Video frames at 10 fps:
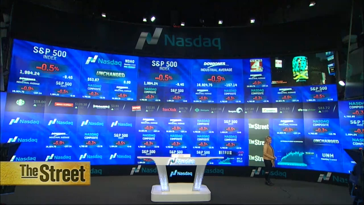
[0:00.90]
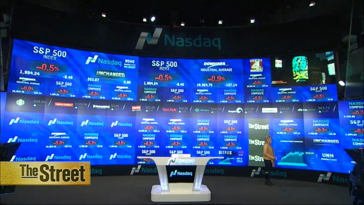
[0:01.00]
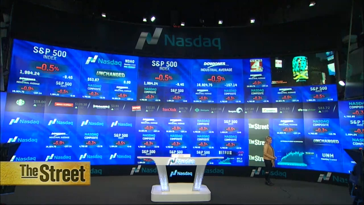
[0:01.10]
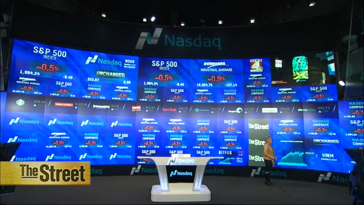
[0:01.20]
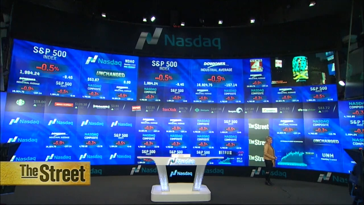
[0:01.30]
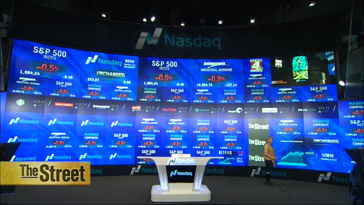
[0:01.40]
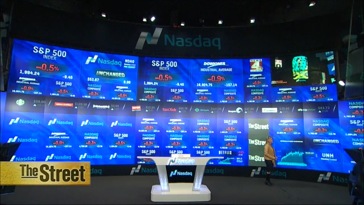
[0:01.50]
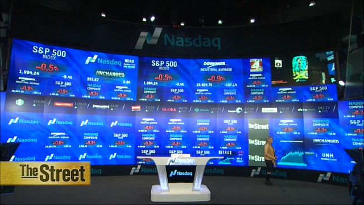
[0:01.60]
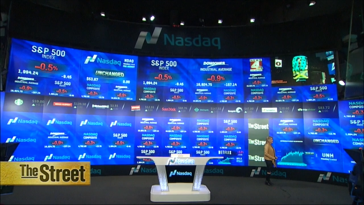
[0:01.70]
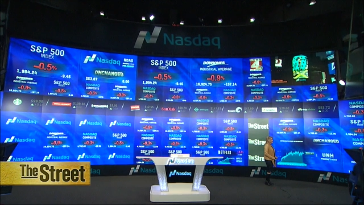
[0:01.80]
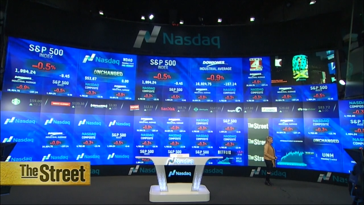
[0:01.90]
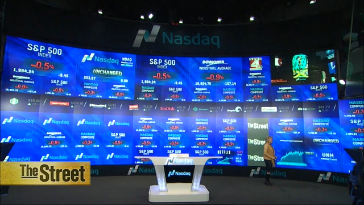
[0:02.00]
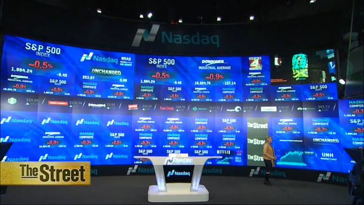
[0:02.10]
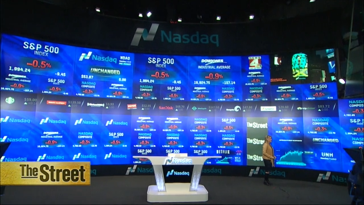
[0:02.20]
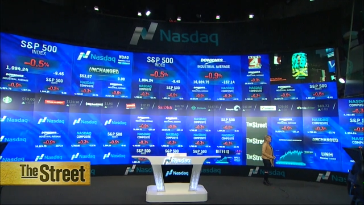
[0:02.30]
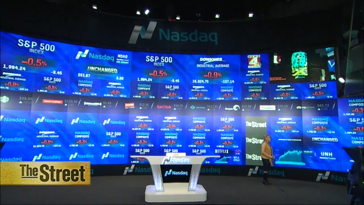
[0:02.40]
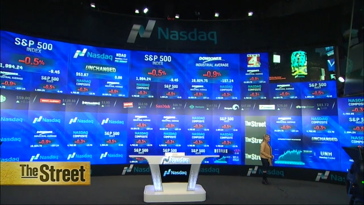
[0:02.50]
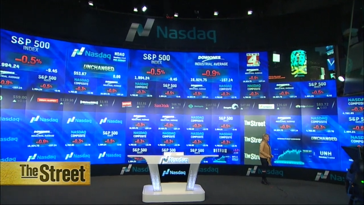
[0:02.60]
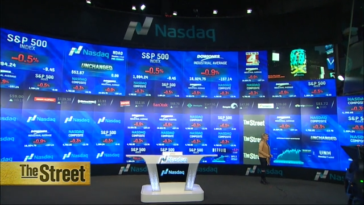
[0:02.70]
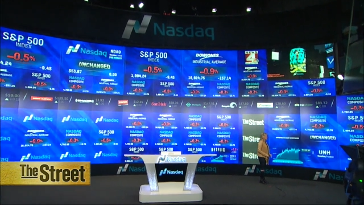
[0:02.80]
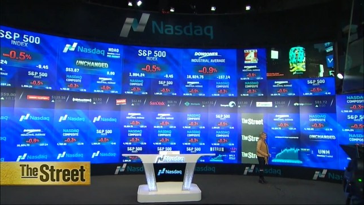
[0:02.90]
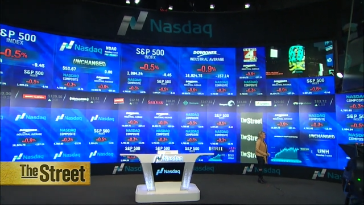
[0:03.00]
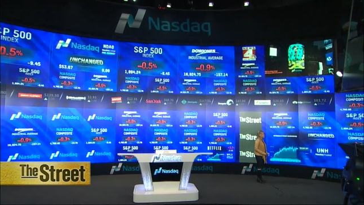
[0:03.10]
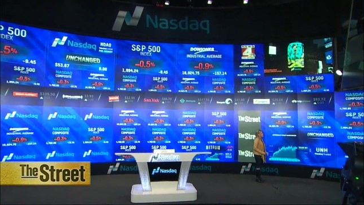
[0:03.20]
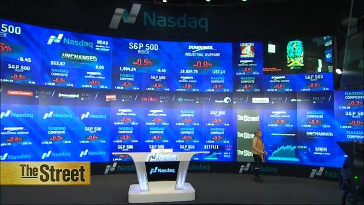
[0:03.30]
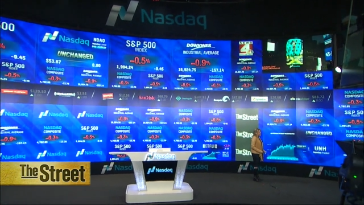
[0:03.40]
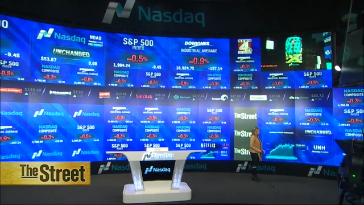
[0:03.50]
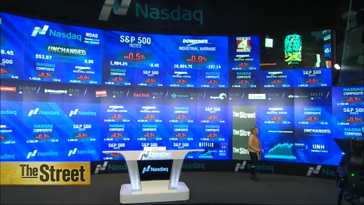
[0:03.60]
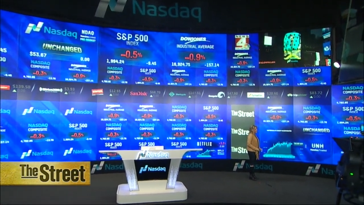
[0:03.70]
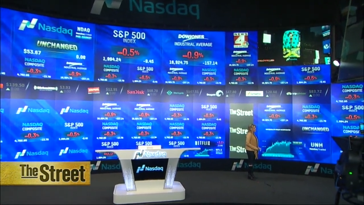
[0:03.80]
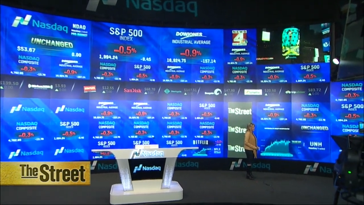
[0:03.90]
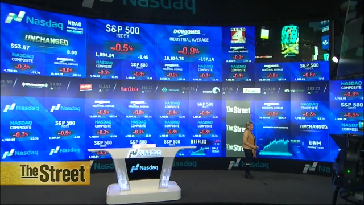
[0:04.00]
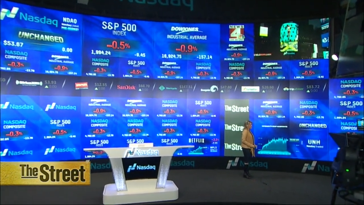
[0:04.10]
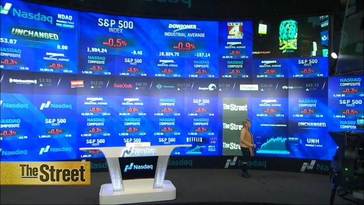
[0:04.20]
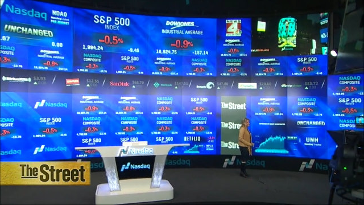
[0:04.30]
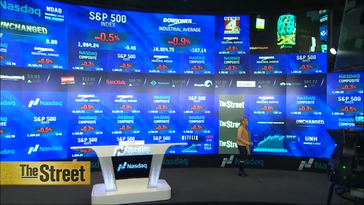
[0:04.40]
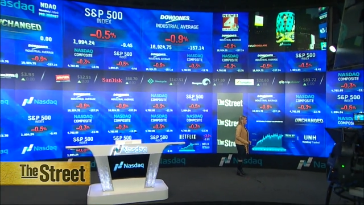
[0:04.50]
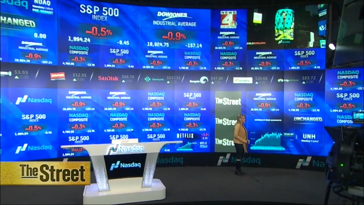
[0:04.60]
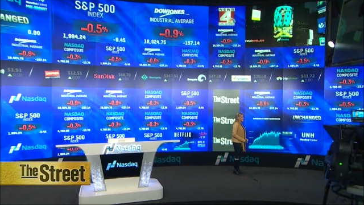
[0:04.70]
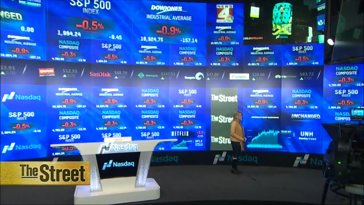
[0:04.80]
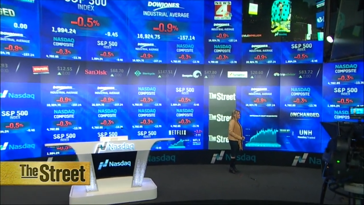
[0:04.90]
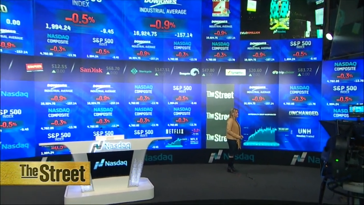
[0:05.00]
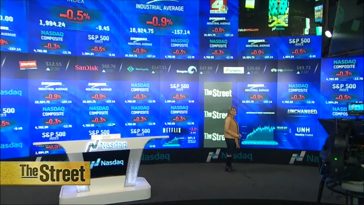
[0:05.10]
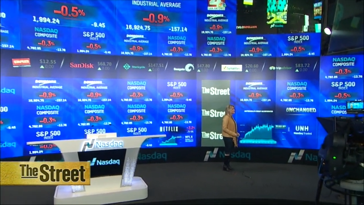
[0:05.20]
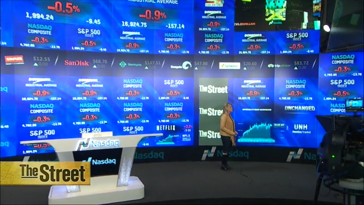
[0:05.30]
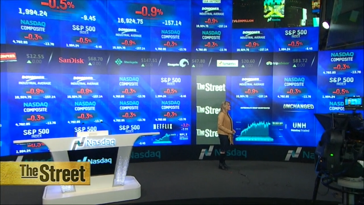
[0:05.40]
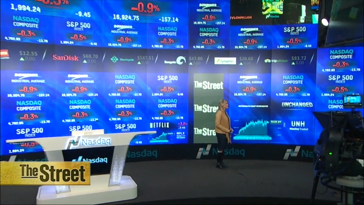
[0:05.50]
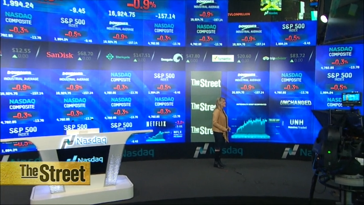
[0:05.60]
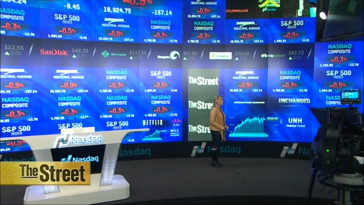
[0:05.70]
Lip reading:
Nobody's mouth can be seen.